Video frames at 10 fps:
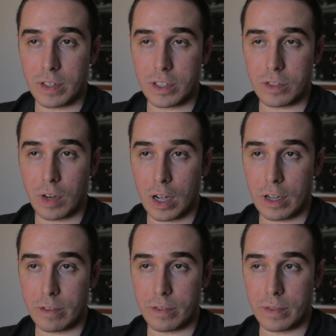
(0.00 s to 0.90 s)
and
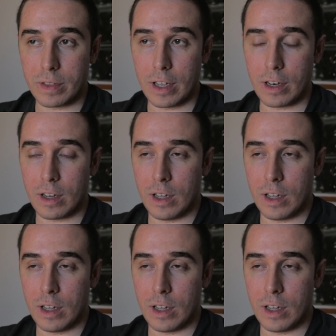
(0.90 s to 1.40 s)
survive, then